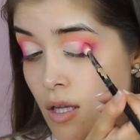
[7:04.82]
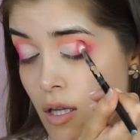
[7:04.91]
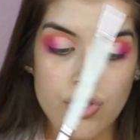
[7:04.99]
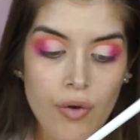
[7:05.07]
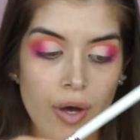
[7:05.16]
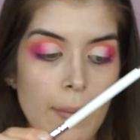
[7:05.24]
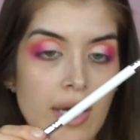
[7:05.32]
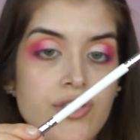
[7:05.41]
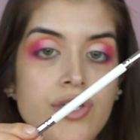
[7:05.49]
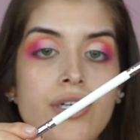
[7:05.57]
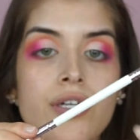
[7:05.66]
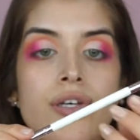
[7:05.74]
So I'm
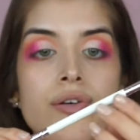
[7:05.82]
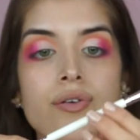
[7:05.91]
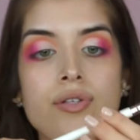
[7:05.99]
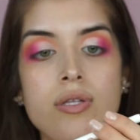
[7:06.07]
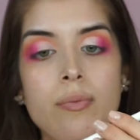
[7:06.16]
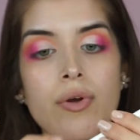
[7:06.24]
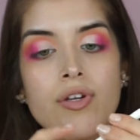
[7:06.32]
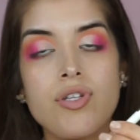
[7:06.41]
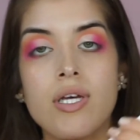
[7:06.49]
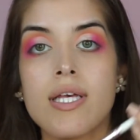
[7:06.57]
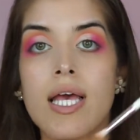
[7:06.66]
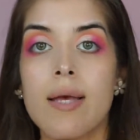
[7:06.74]
actually gonna use the brush
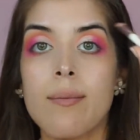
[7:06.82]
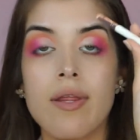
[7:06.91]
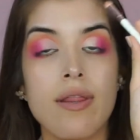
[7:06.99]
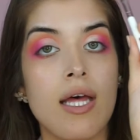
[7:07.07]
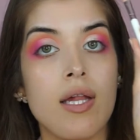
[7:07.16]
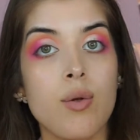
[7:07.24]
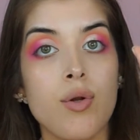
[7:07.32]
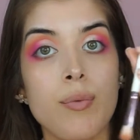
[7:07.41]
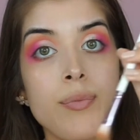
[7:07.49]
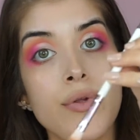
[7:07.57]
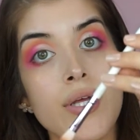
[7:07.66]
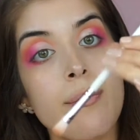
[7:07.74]
that came in that
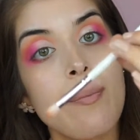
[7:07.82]
Lunar Beauty